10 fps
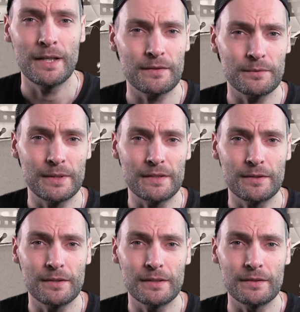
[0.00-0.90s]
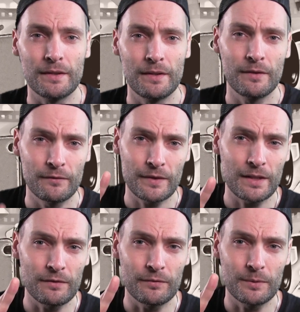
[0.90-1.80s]
As always, guys,
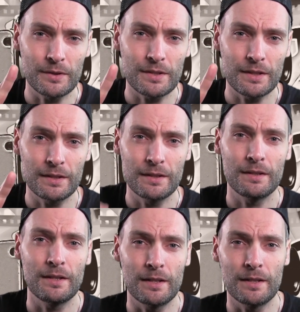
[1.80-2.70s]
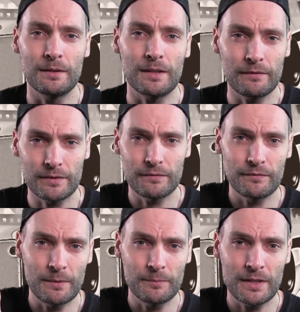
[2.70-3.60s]
thank you for watching. Give us a
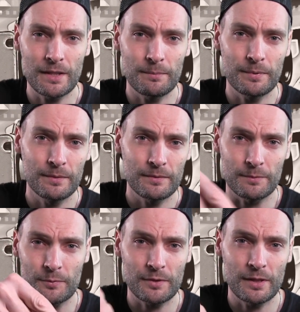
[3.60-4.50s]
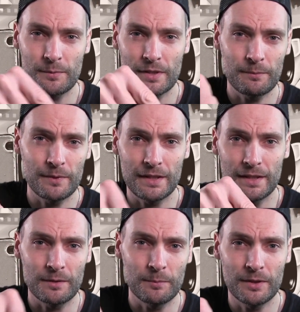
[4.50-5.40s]
thumbs up, subscribe somewhere
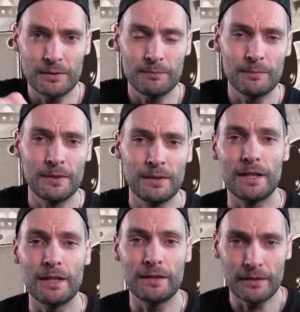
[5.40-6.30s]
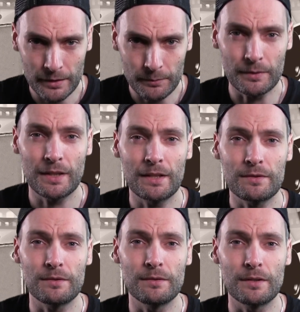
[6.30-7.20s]
down the bottom, and I will
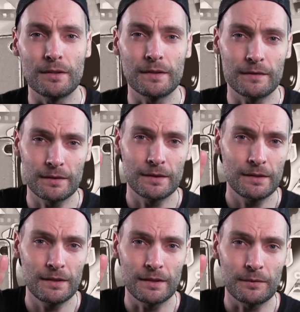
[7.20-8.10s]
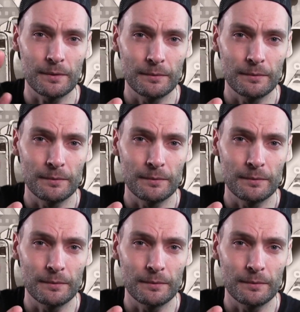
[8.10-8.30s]
catch you guys in the next